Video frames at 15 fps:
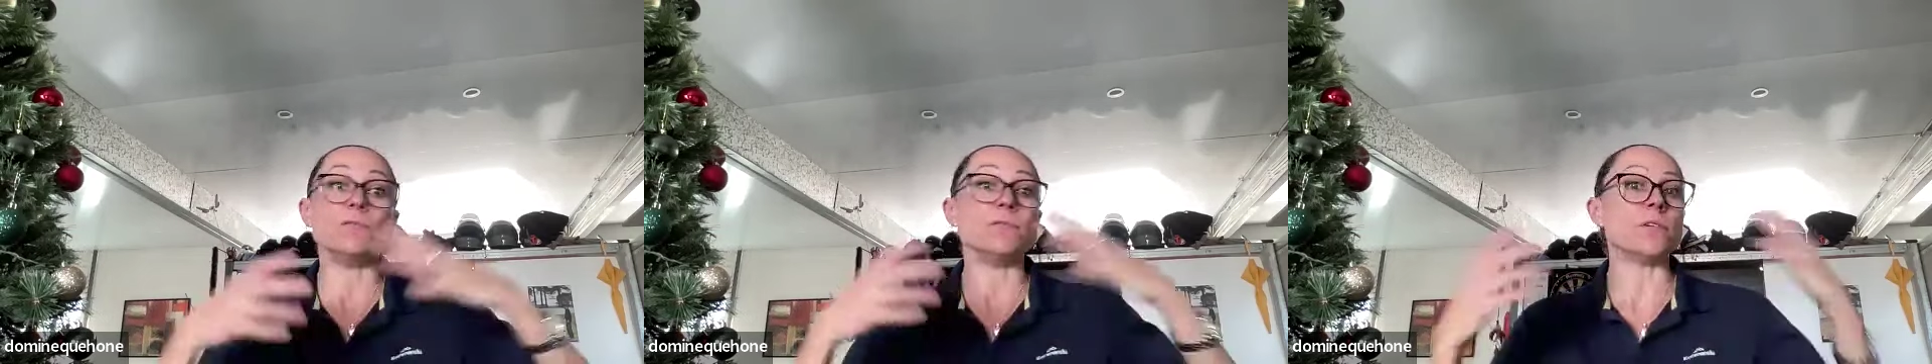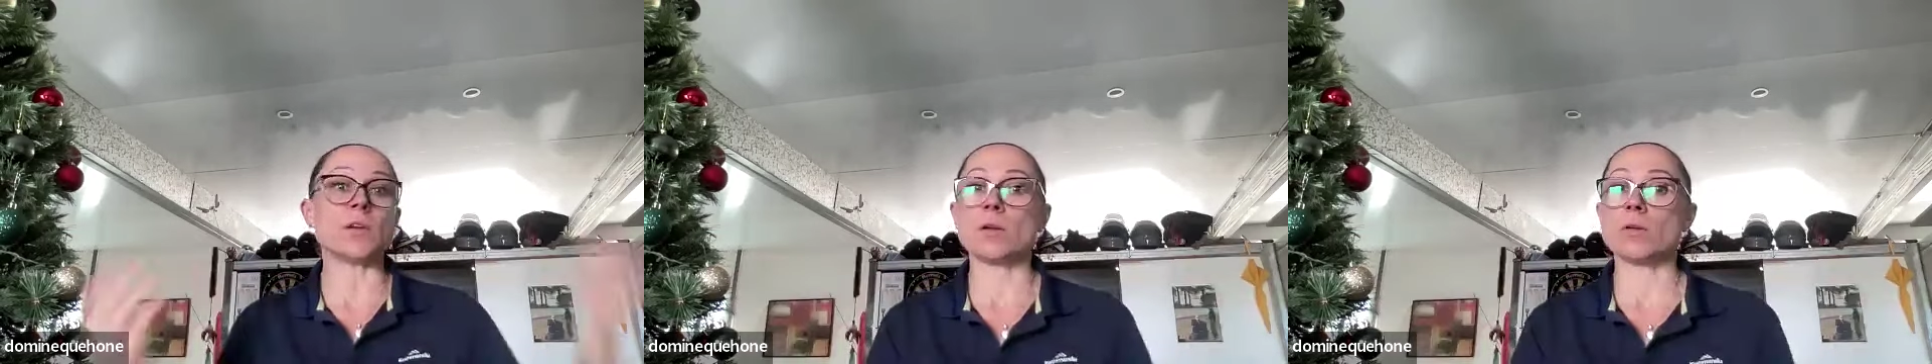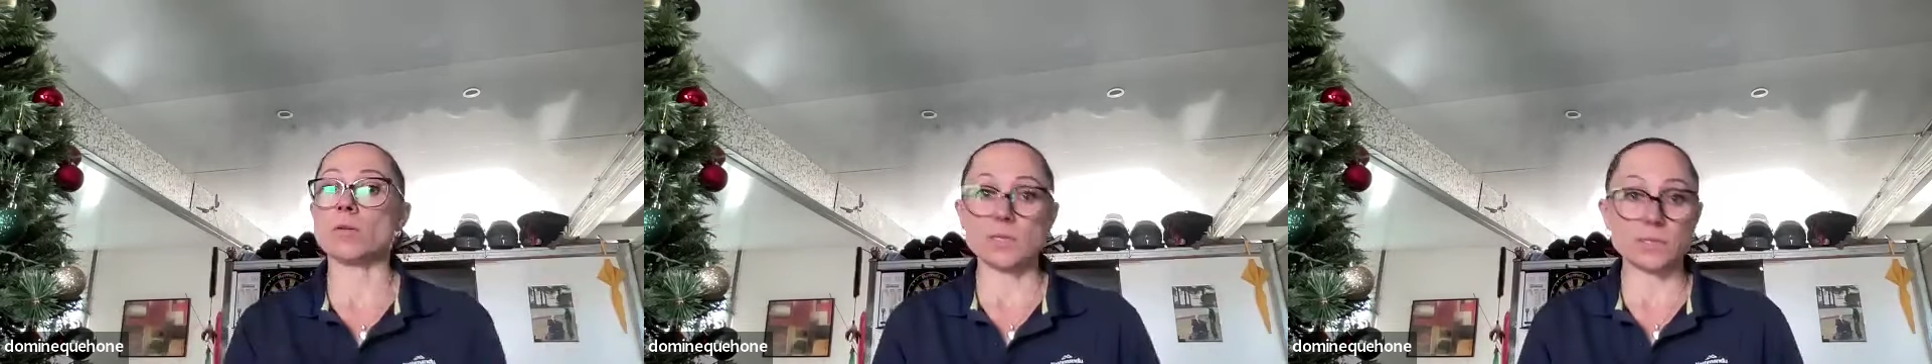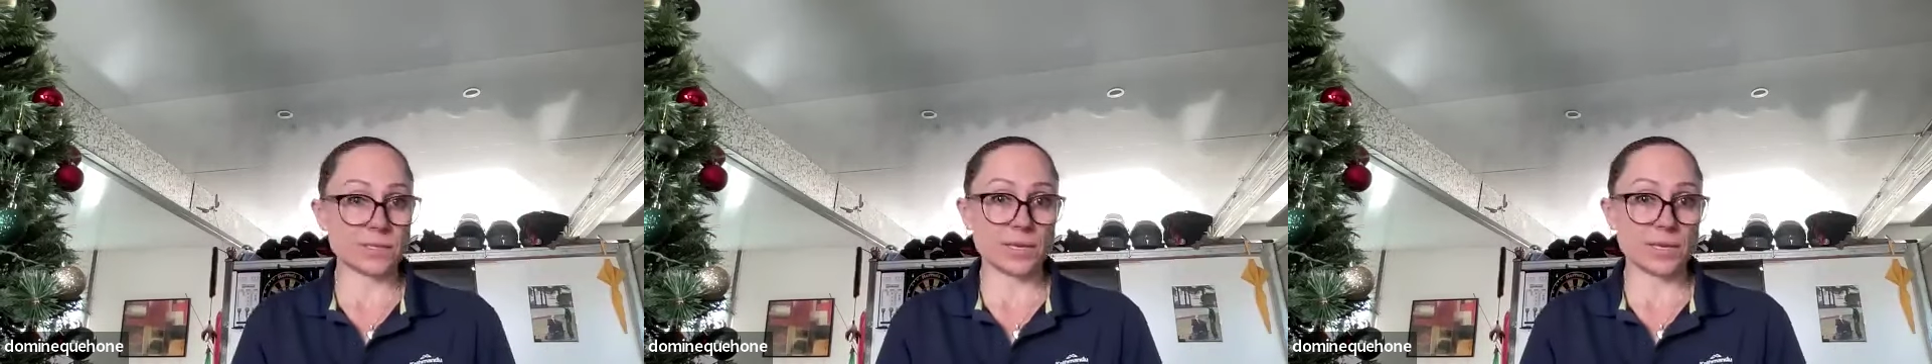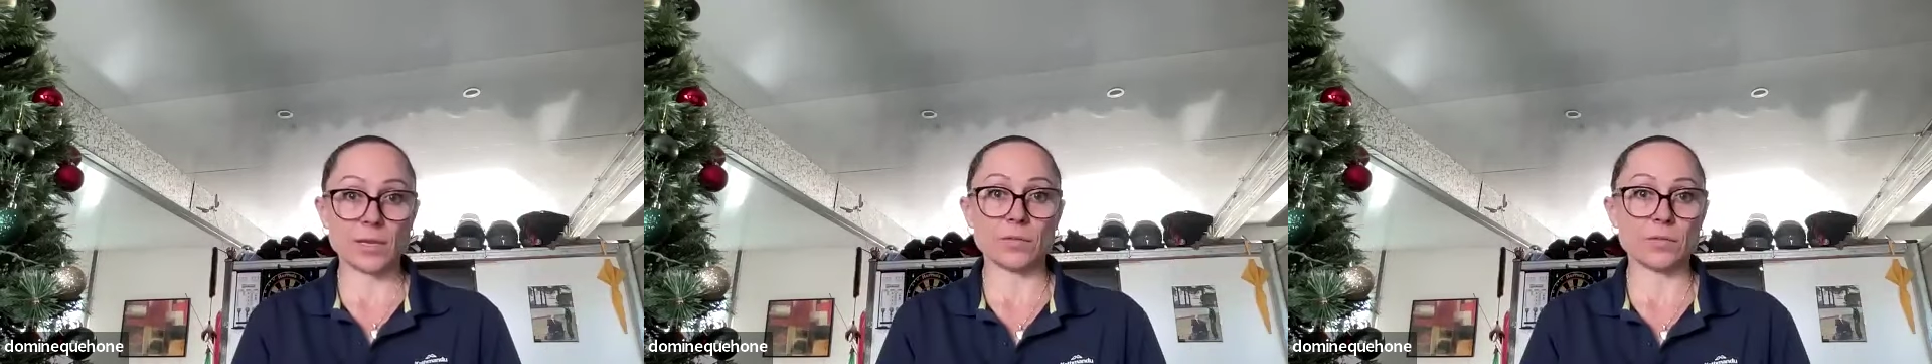very
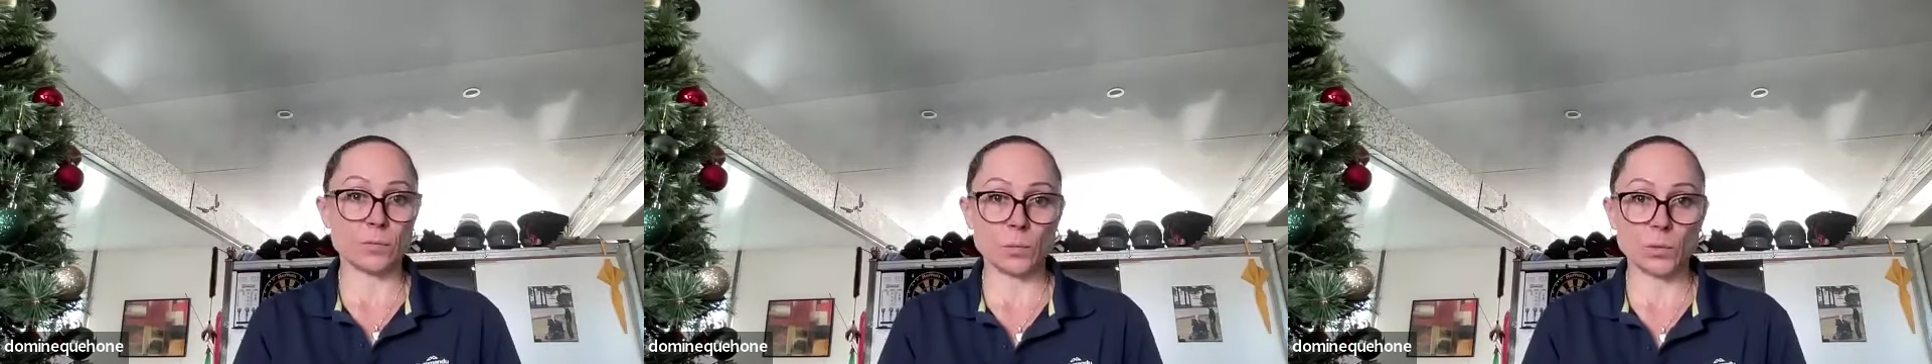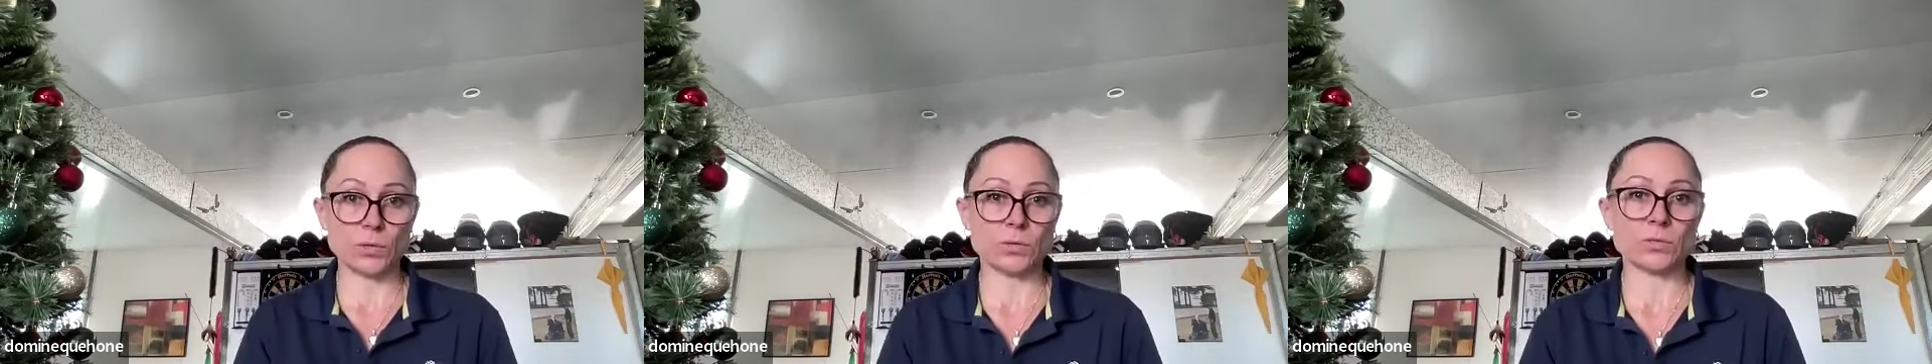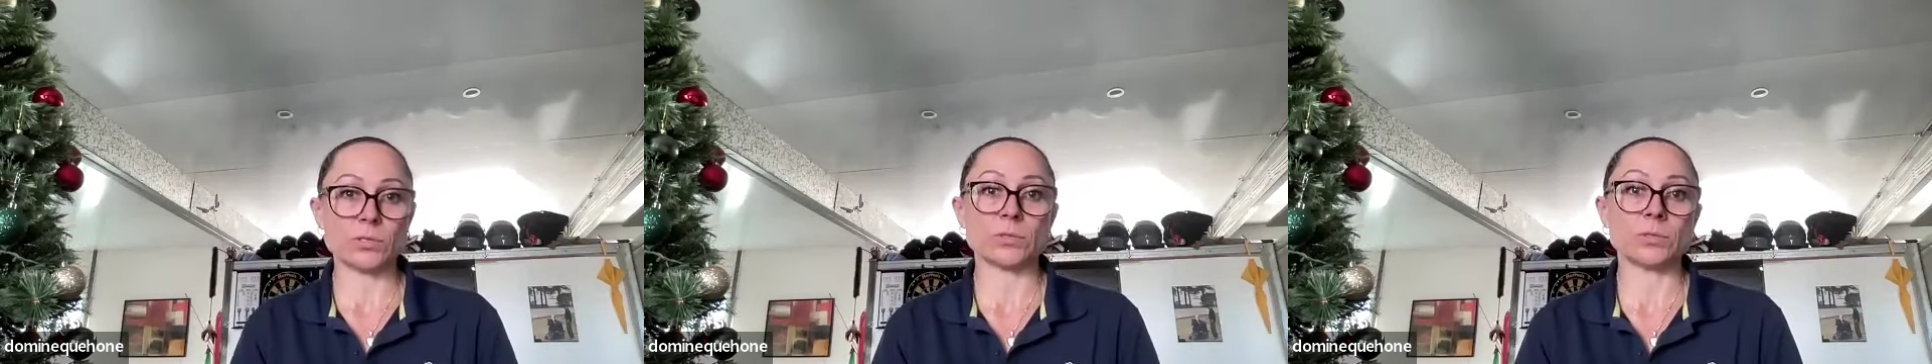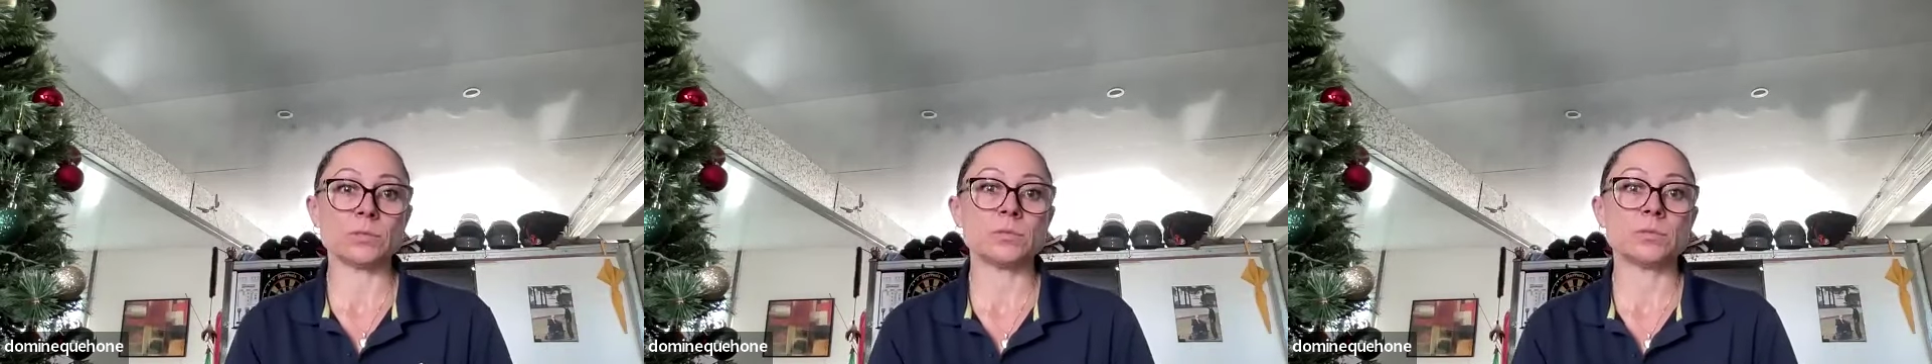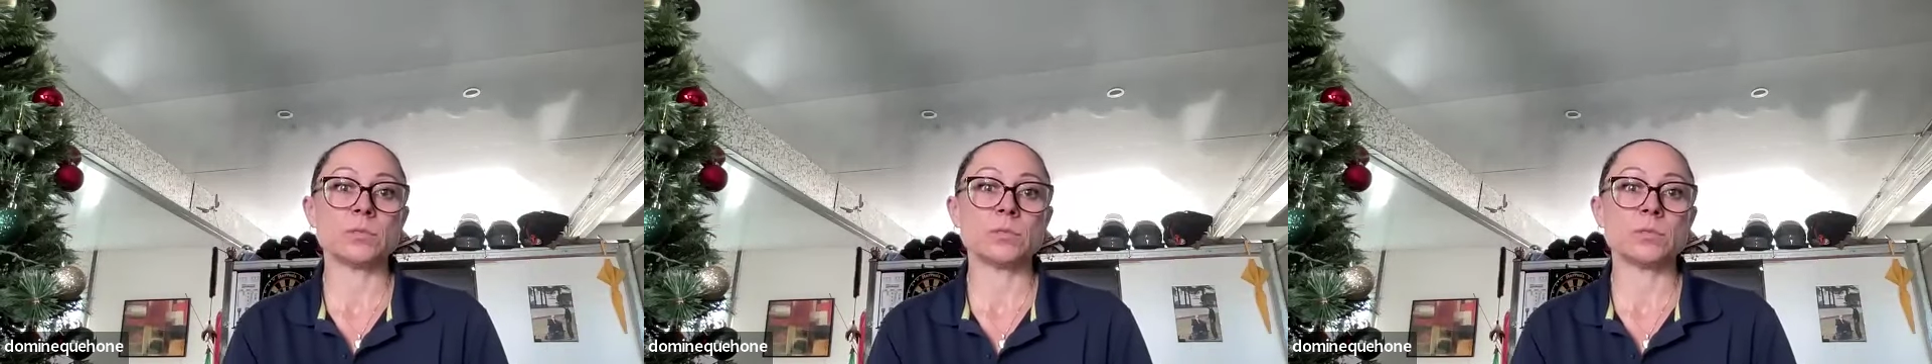scared of the world.